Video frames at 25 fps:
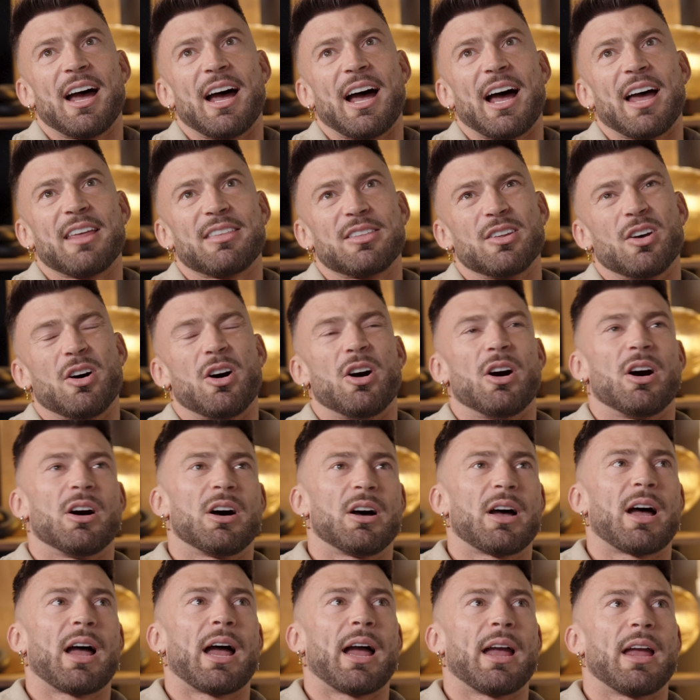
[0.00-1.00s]
I thought
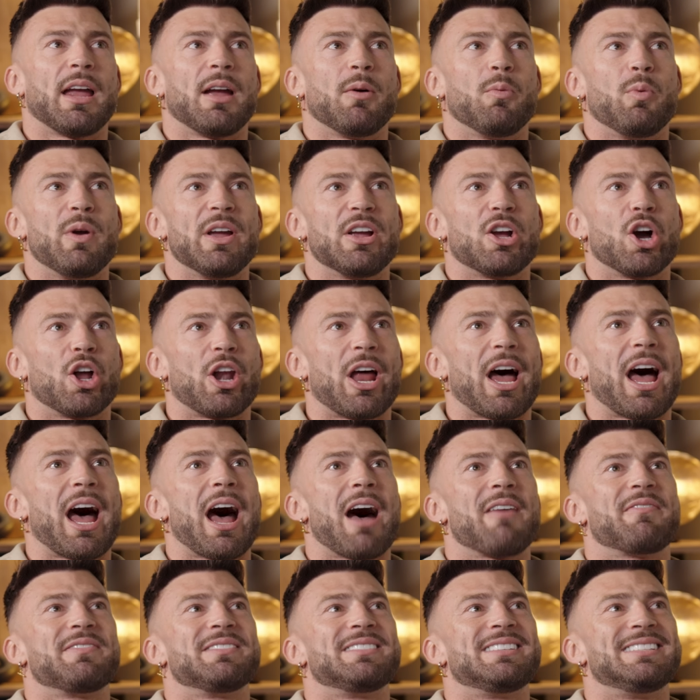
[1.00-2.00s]
we're going to
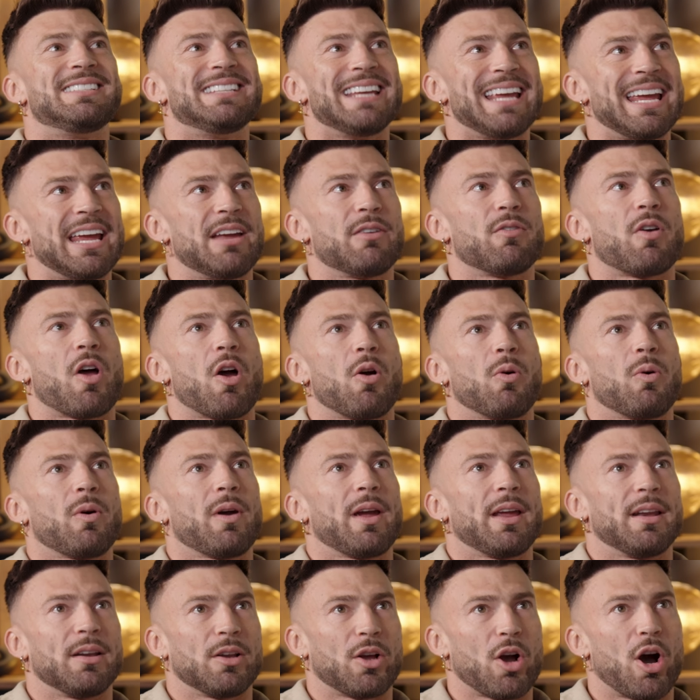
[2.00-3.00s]
have zero
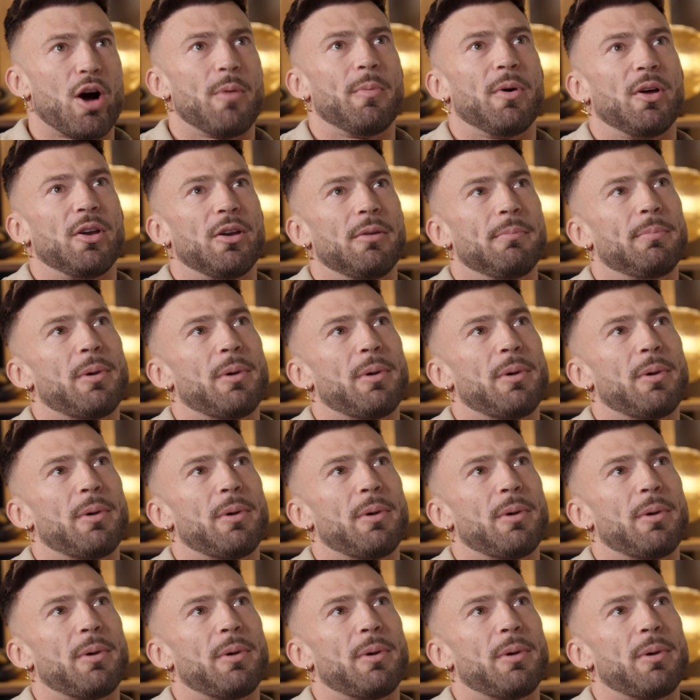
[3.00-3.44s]
in common.